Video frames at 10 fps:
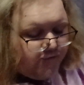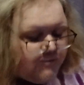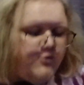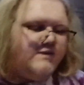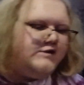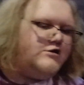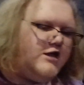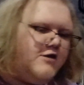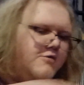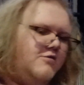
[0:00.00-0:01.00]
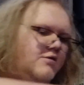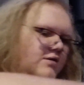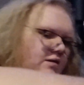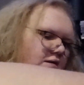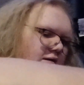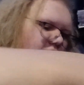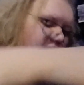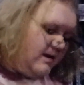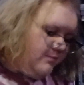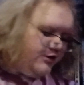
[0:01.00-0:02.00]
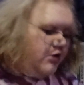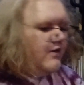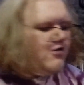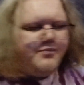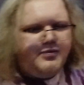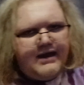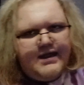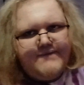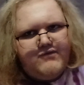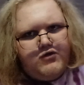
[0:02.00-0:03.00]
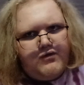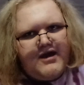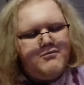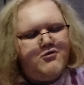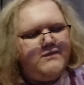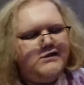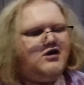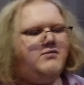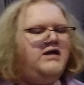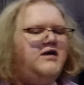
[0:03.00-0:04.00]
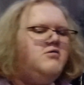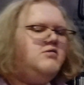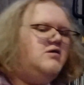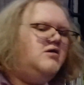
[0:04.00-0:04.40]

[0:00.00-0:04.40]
movies in general. Like, I'm sure there are plenty of great movies coming out.